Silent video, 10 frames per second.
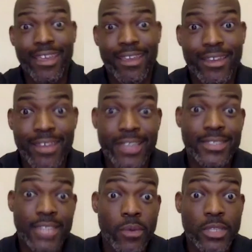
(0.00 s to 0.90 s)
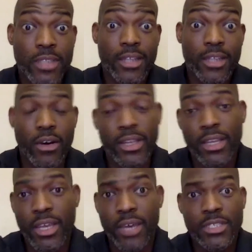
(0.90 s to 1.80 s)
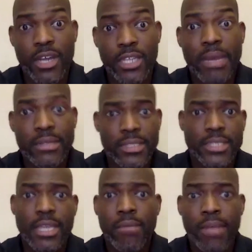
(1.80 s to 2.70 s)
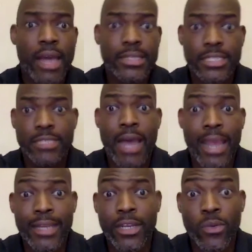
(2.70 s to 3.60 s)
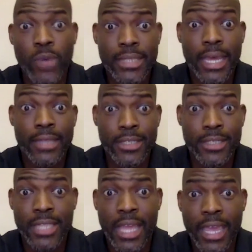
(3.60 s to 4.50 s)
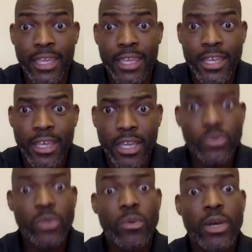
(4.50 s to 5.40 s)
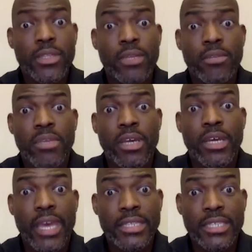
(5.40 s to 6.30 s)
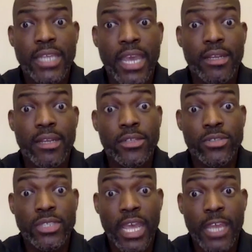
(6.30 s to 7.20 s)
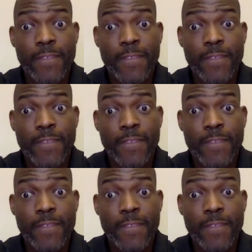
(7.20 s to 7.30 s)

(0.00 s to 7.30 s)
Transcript: And yesterday we talked about the subconscious mind and what that looks like, because we want them to be educated to understand.